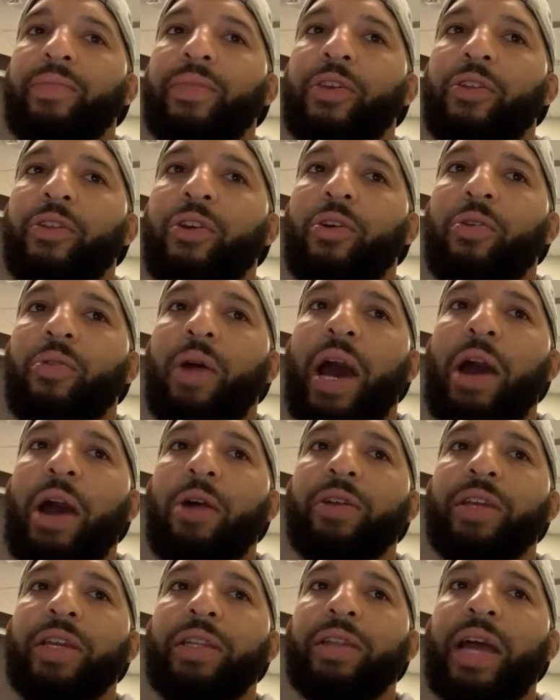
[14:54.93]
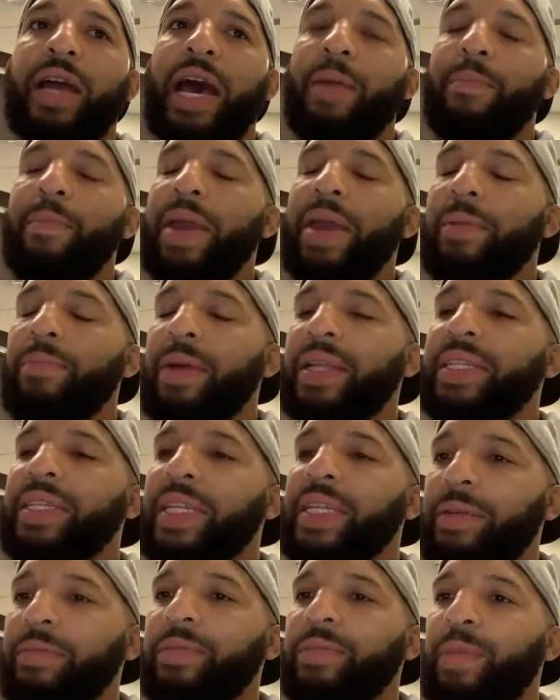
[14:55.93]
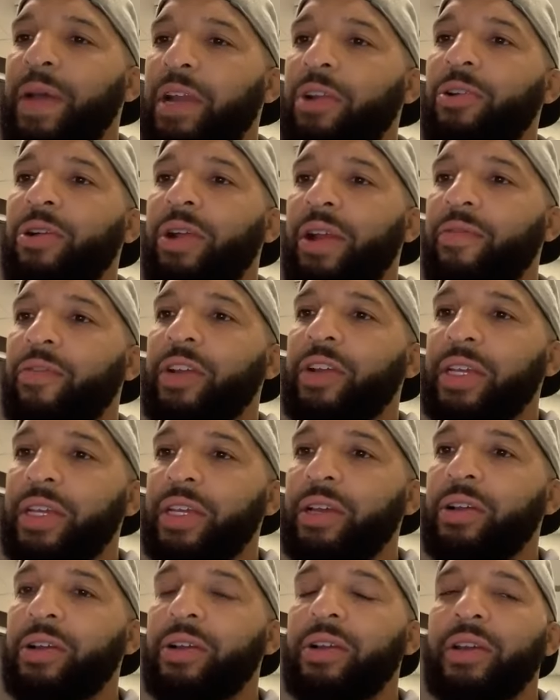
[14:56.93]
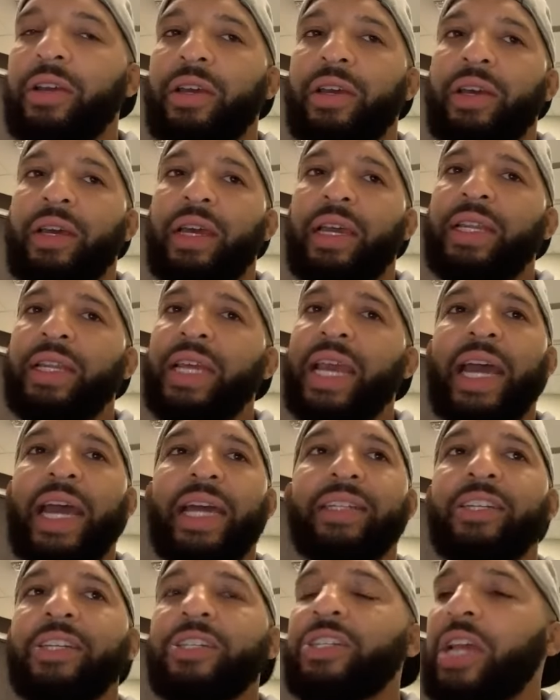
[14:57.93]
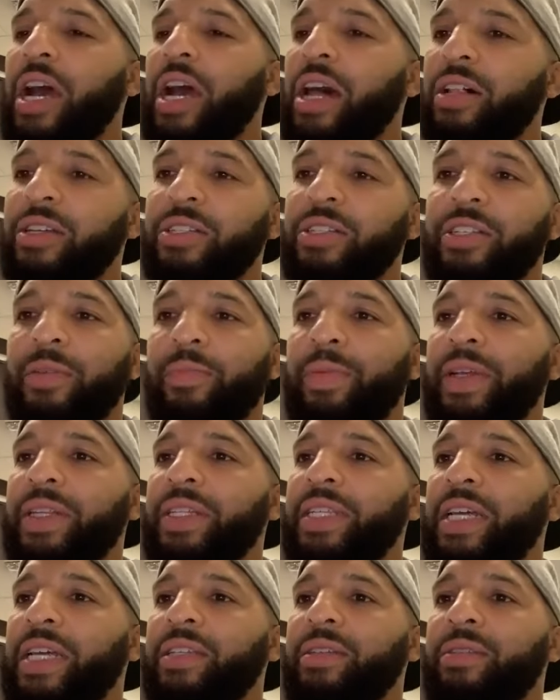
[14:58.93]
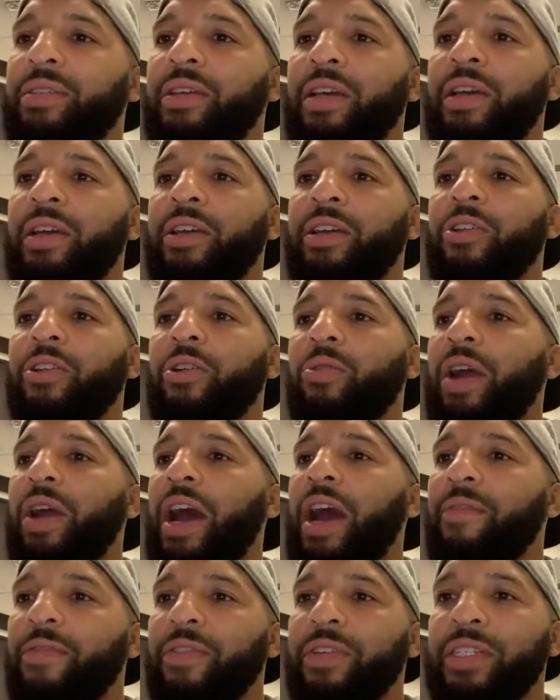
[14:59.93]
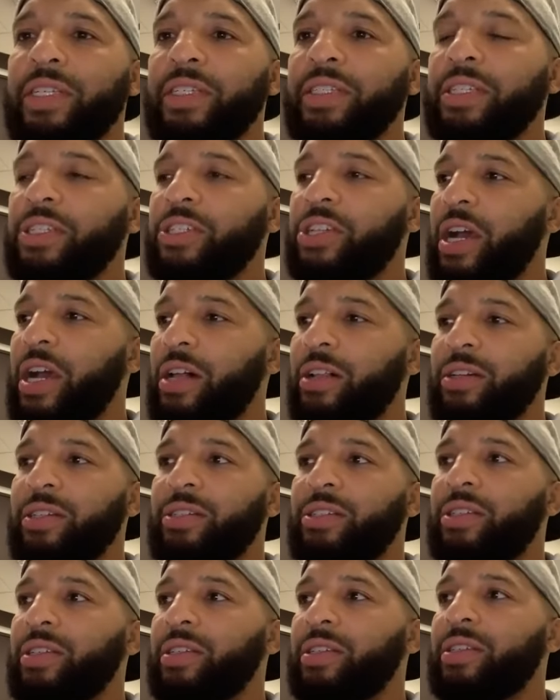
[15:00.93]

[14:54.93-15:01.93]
You know, how can I make my teams better every year? And yeah, it's a challenge. The Big Ten, you know, conference is a challenge.